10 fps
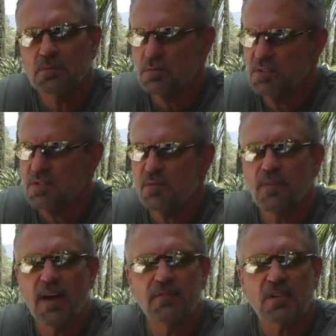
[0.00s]
We'll just shoot
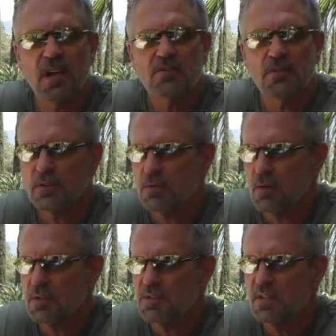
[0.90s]
5 shots over the
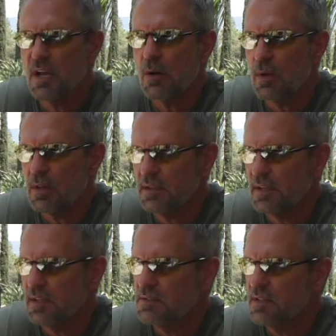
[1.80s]
crony, see how well it
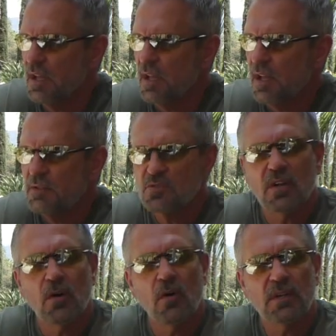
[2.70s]
does. It's not
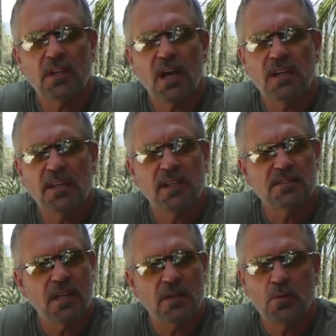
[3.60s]
an overly hot day. It's
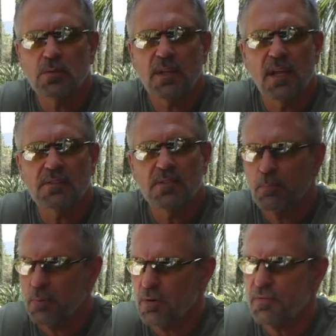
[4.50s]
not a cool day. It's a
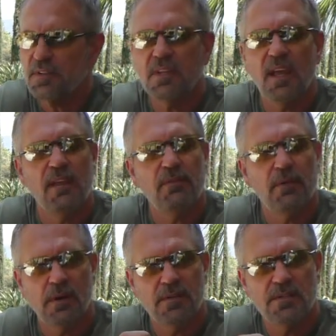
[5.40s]
perfect day for
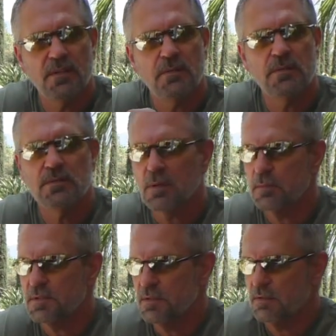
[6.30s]
our CO2
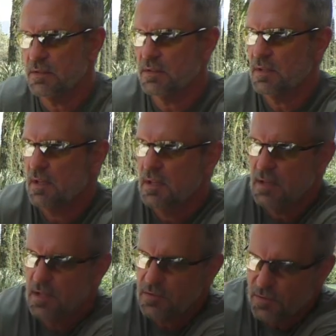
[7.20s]
summer series.
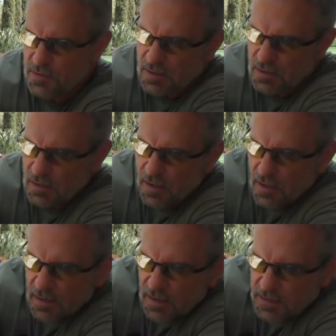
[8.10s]
That's for sure.
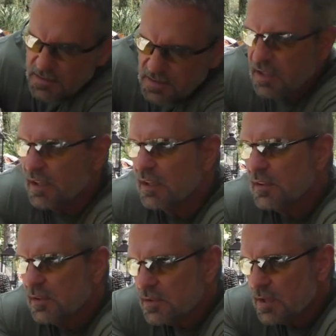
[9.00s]
Let's see.
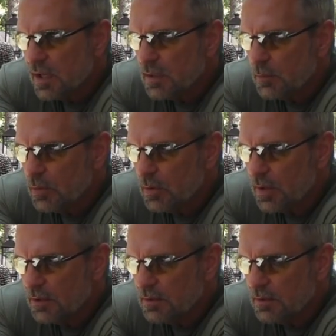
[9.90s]
Shot number one.